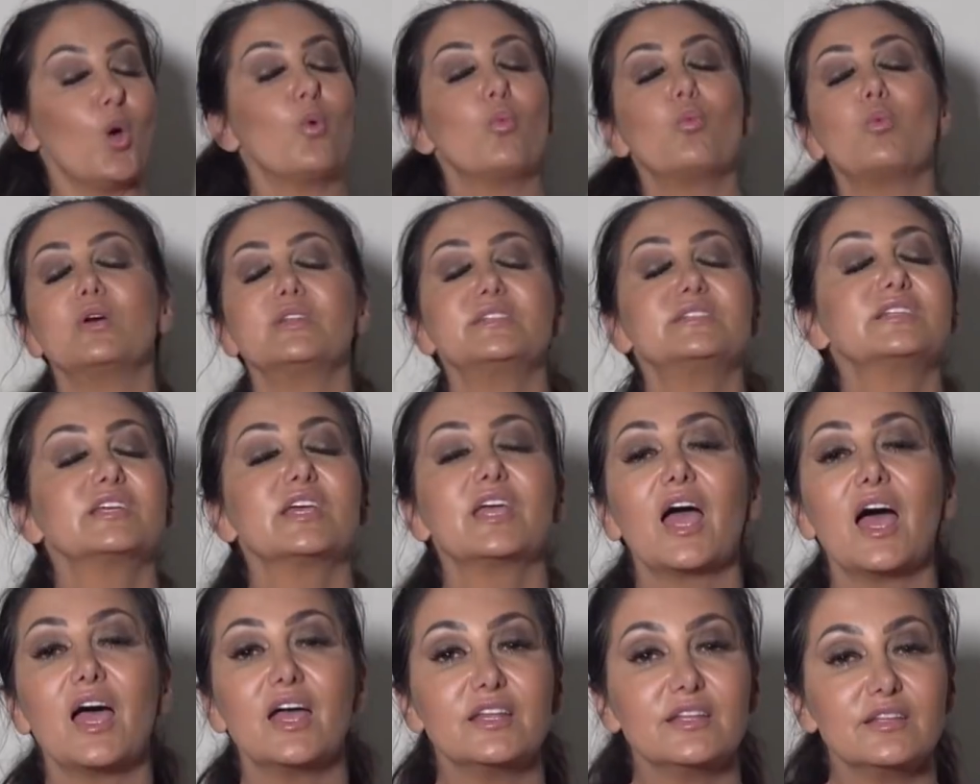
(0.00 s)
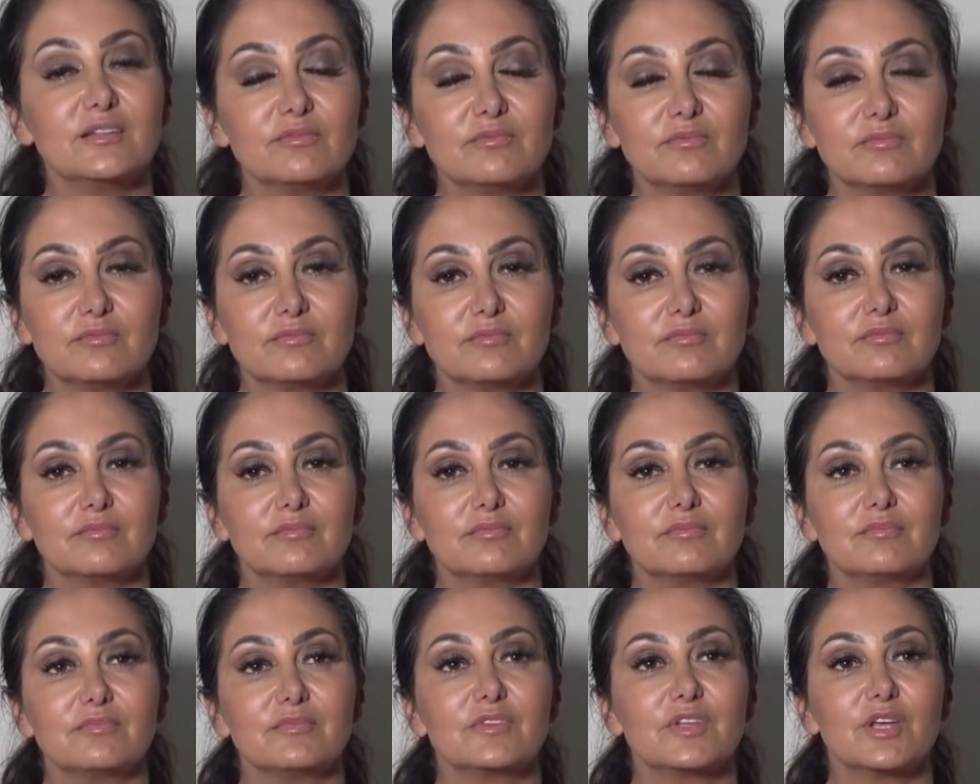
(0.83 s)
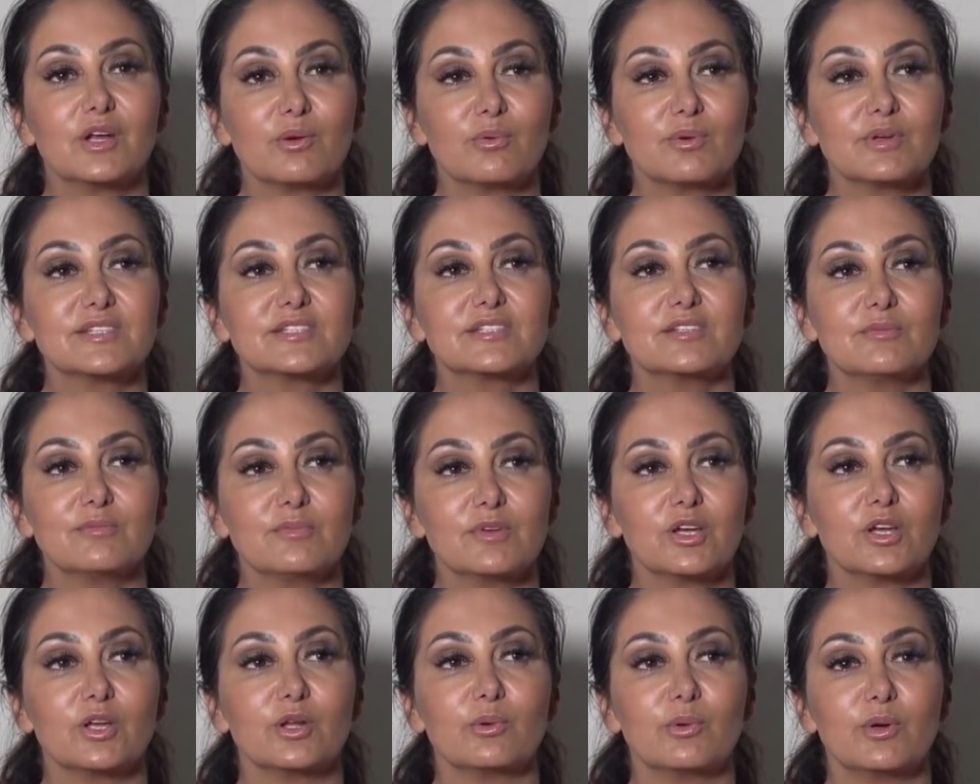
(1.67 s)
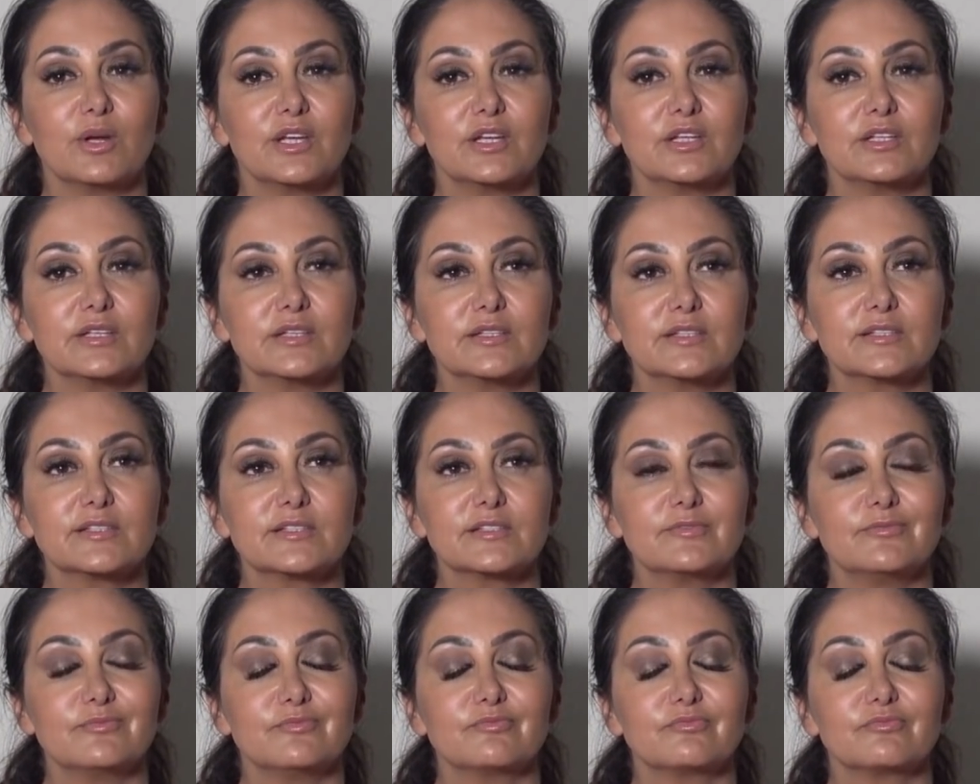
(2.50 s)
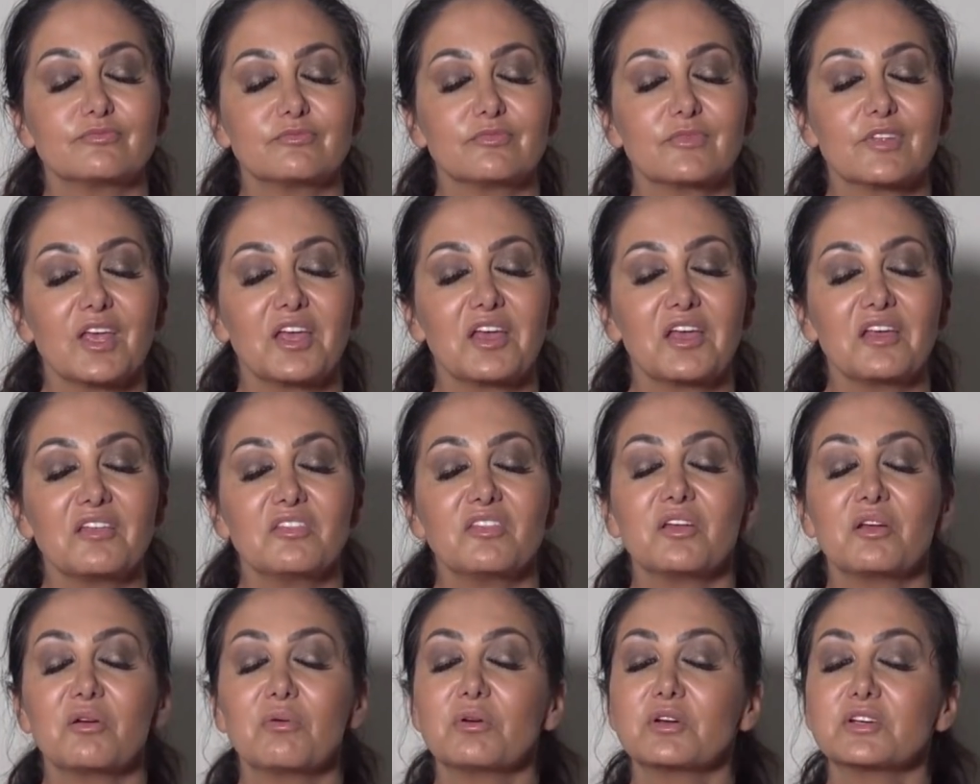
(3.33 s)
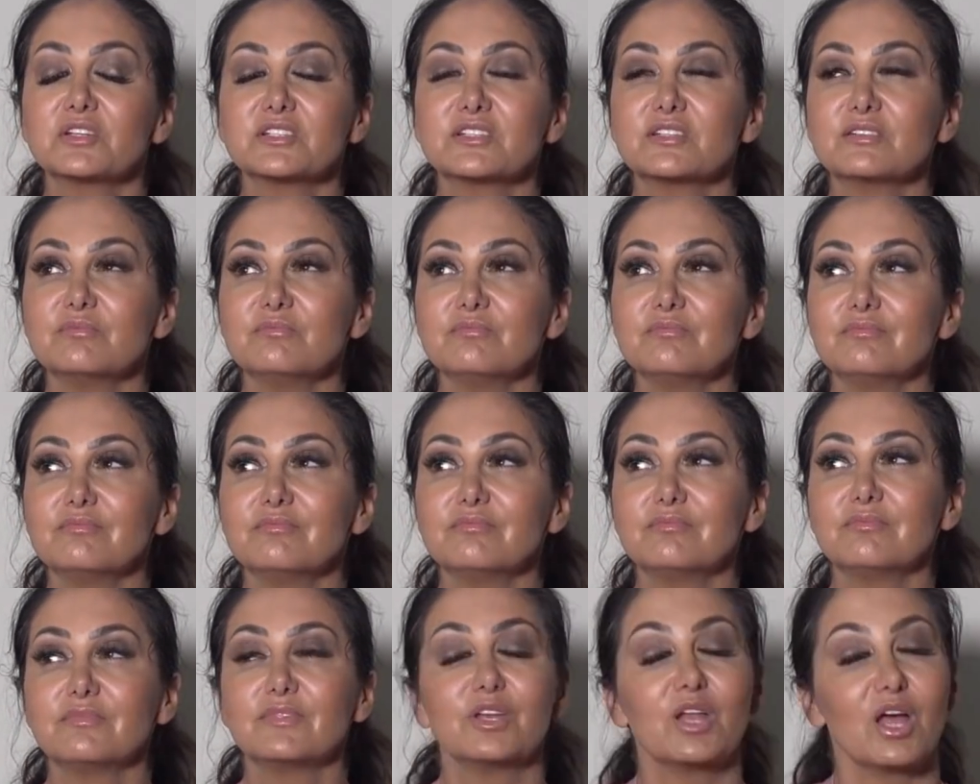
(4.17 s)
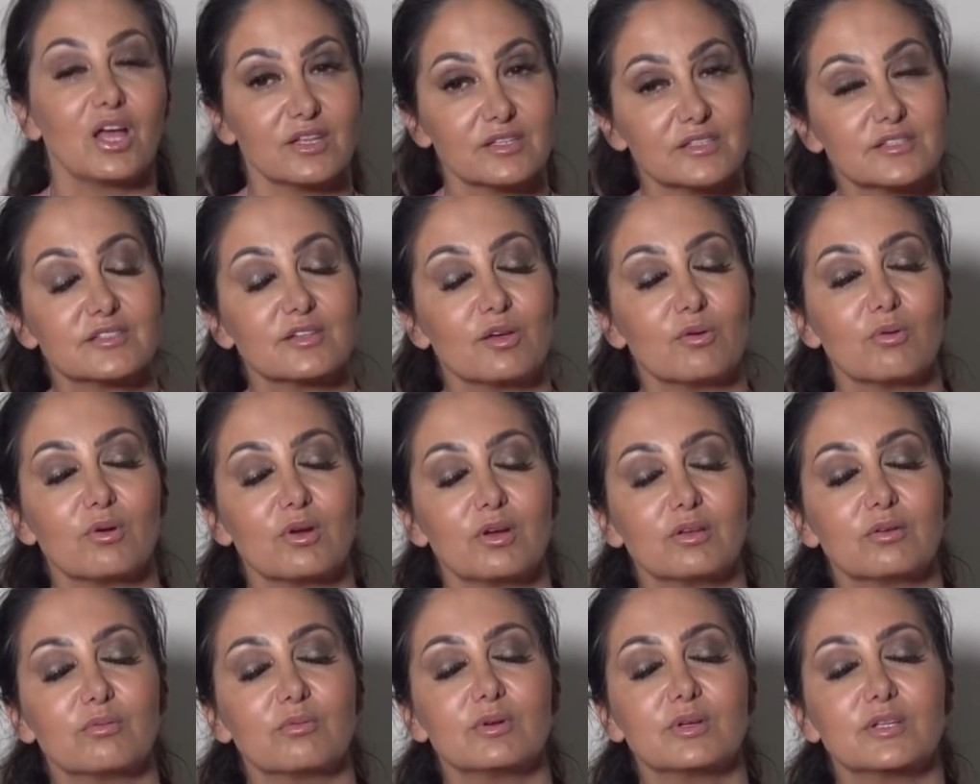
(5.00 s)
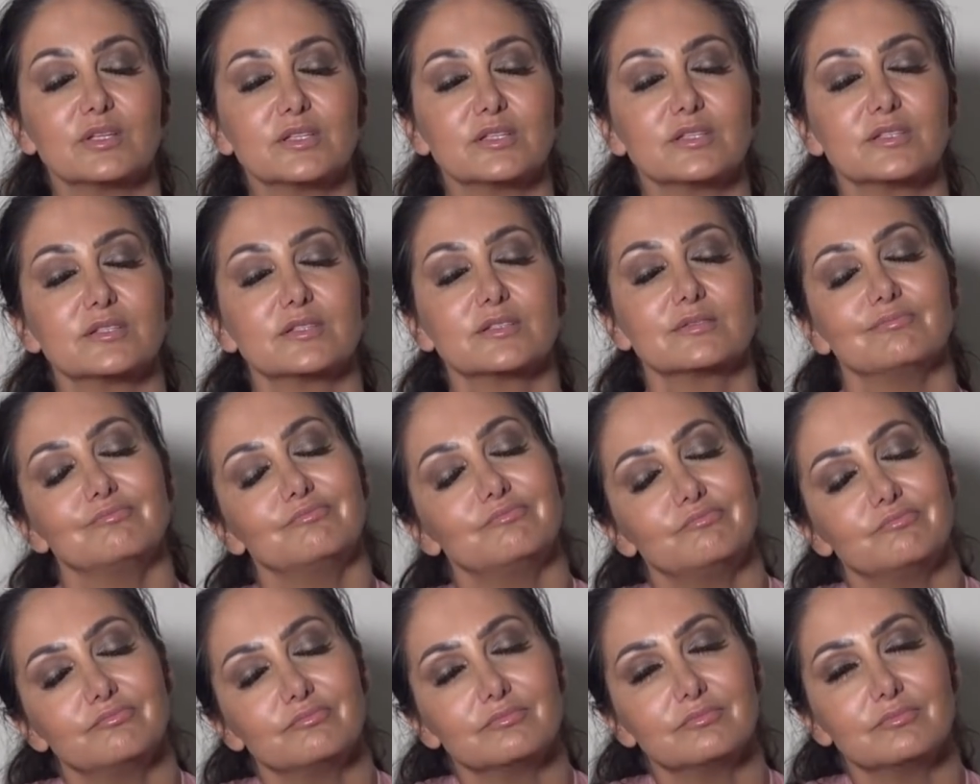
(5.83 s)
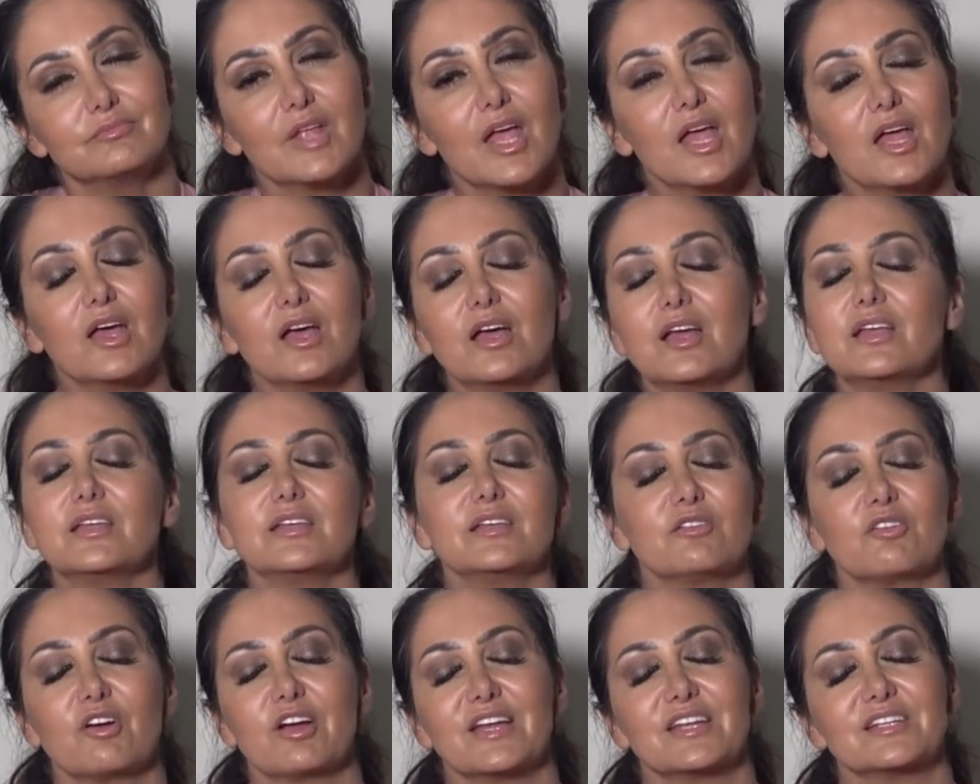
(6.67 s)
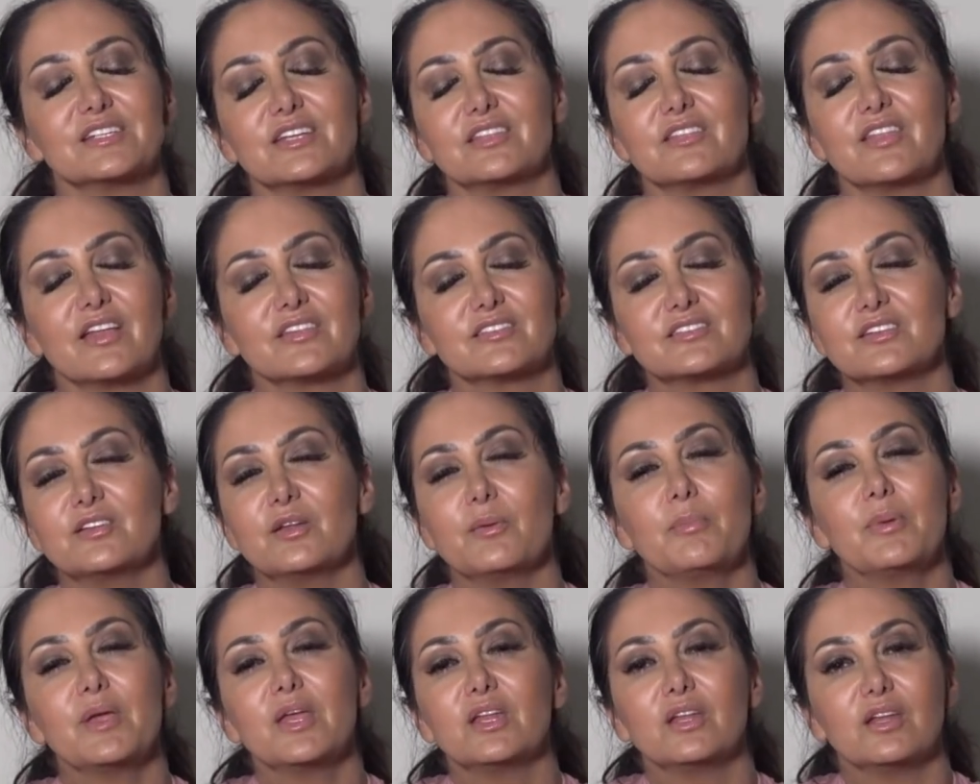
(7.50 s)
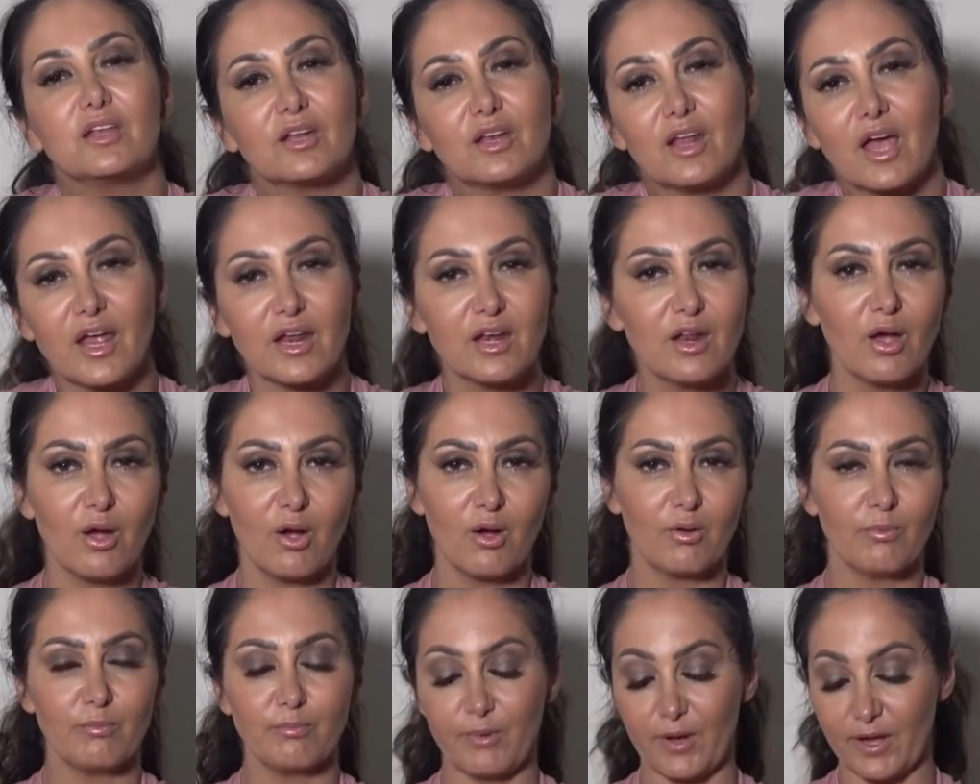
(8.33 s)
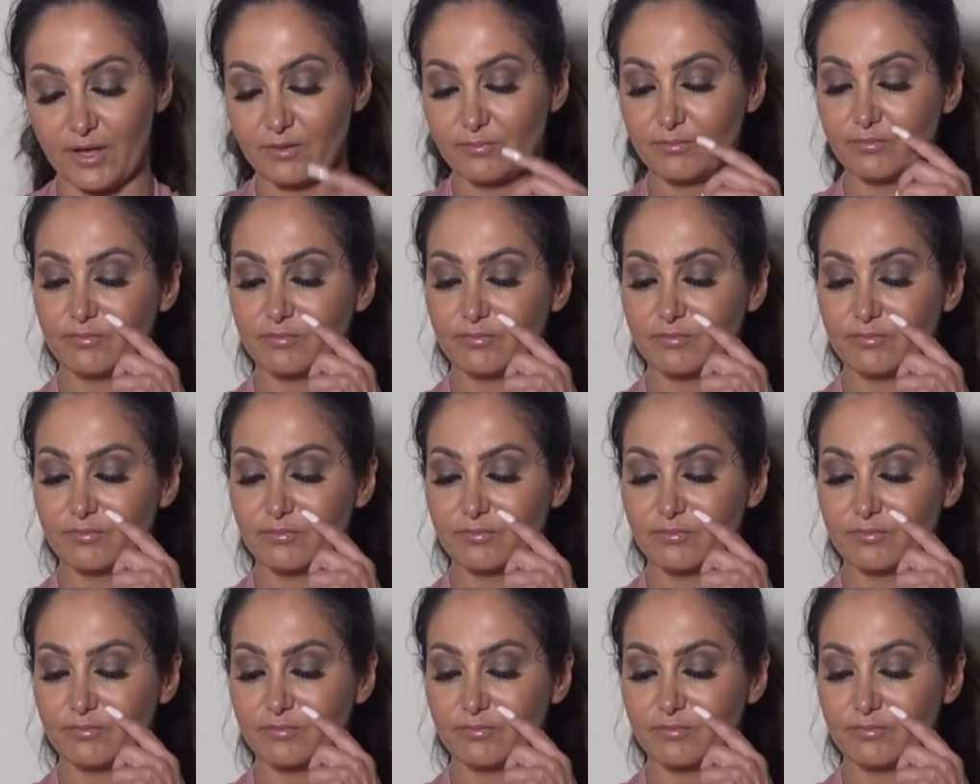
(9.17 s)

Once again, there was some good ones and there were some not so good ones. Granted, that's an opinion, I know, but